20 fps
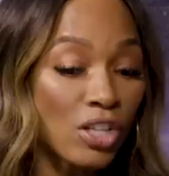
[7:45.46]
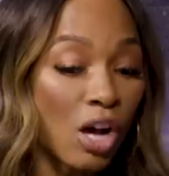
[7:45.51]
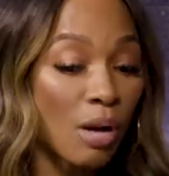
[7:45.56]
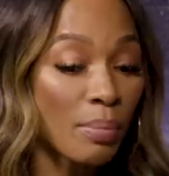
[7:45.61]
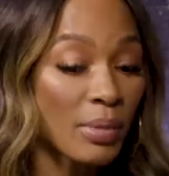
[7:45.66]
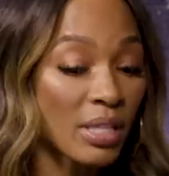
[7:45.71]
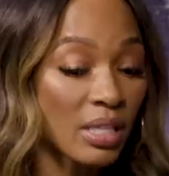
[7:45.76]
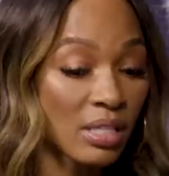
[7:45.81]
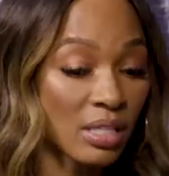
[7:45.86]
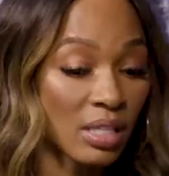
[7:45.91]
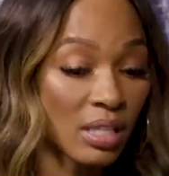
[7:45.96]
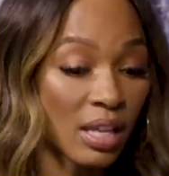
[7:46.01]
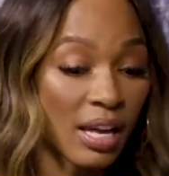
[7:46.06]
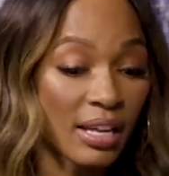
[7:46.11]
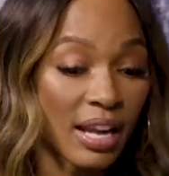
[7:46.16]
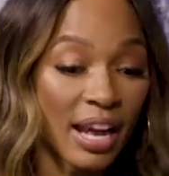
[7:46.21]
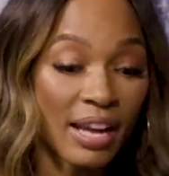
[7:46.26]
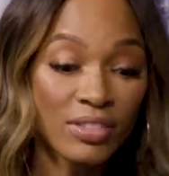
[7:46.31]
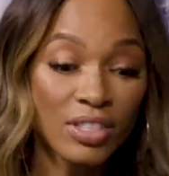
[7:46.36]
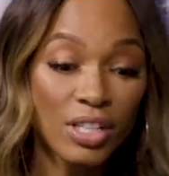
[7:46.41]
taught me this a
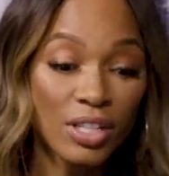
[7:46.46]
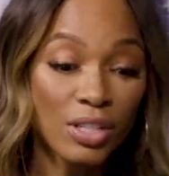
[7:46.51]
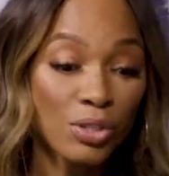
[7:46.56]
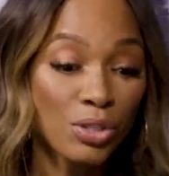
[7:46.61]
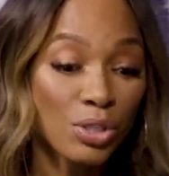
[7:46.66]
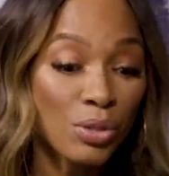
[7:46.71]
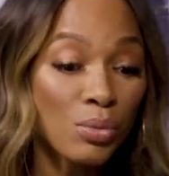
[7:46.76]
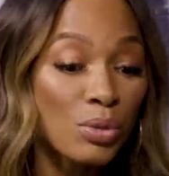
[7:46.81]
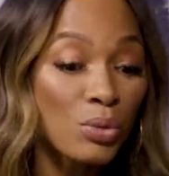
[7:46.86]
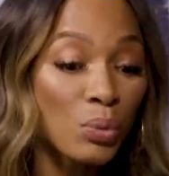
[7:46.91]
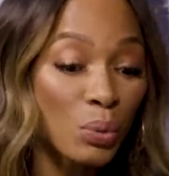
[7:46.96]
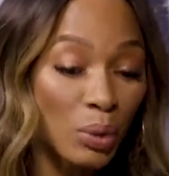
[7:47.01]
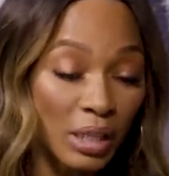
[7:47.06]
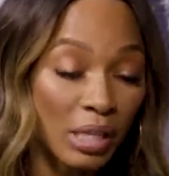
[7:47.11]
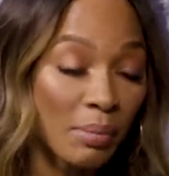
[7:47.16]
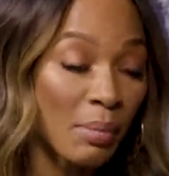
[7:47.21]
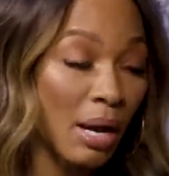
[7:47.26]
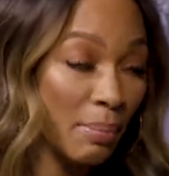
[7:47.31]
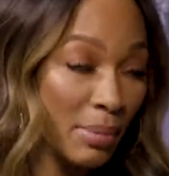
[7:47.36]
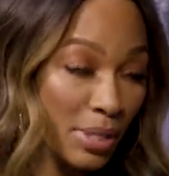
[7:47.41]
lot. I have to tell you, she was
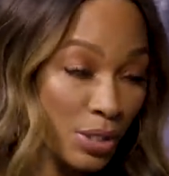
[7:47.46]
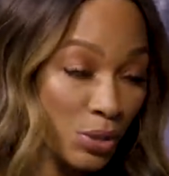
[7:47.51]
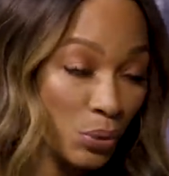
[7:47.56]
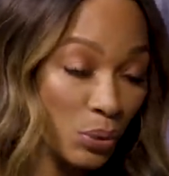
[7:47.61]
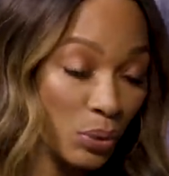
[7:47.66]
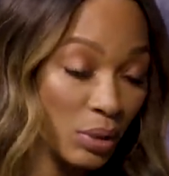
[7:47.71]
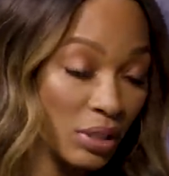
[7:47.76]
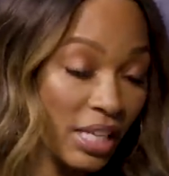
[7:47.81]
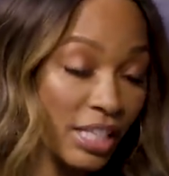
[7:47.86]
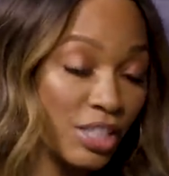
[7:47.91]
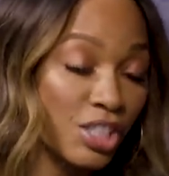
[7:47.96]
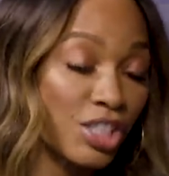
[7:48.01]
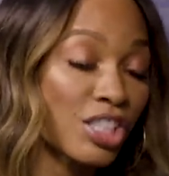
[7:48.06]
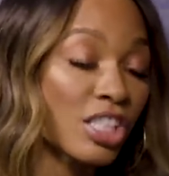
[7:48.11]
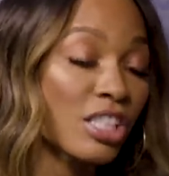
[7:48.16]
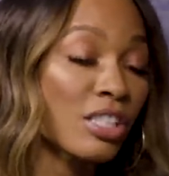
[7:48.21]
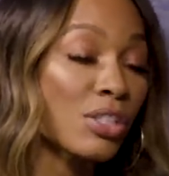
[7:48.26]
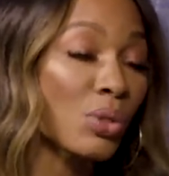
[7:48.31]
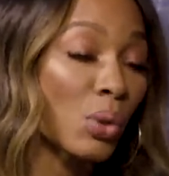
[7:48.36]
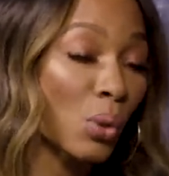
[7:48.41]
really my mentor. Like
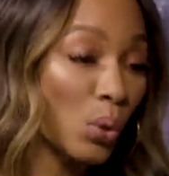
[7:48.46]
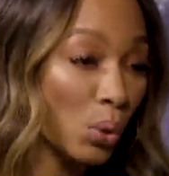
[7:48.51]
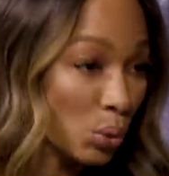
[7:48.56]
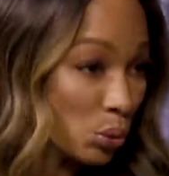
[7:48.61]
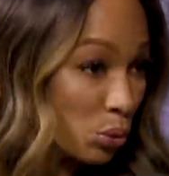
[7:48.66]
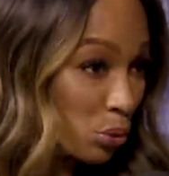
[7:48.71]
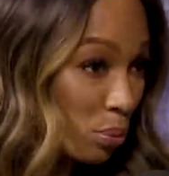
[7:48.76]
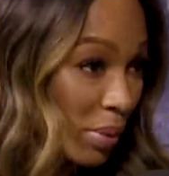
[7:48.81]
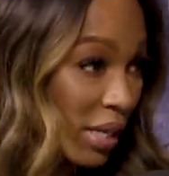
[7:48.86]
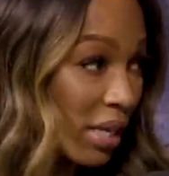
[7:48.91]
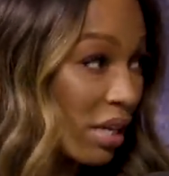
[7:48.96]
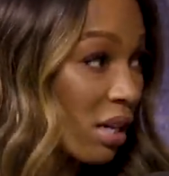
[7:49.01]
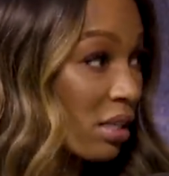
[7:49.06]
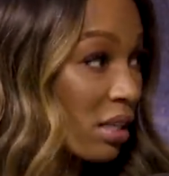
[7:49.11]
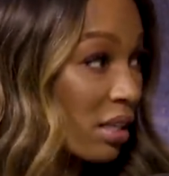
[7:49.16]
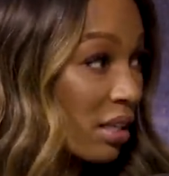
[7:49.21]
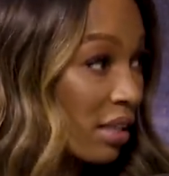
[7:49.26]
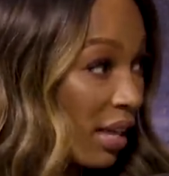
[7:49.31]
she schooled me on a